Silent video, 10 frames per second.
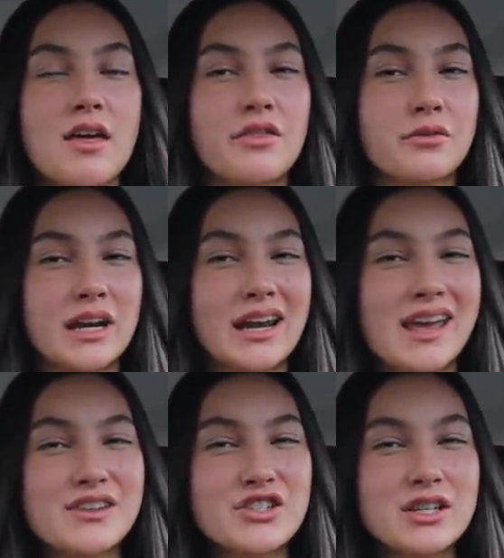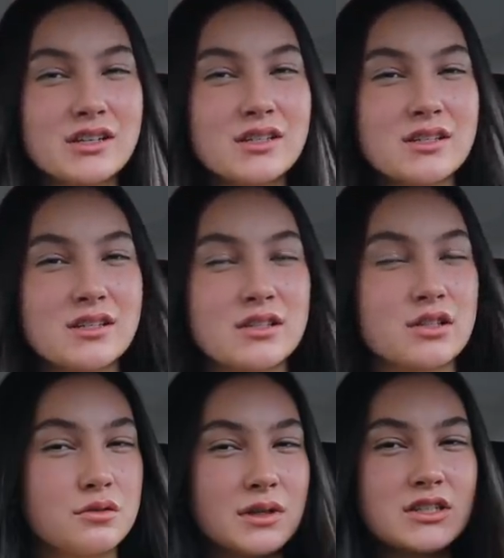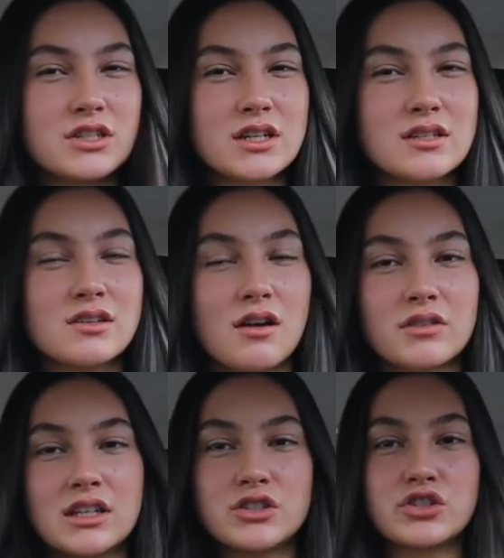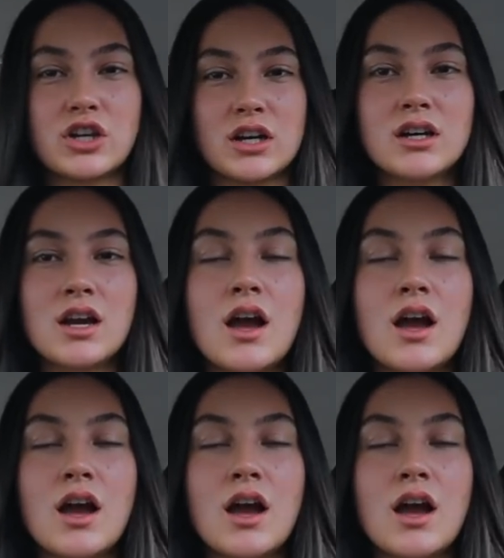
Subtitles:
3 inches, 2 inches, not really sure,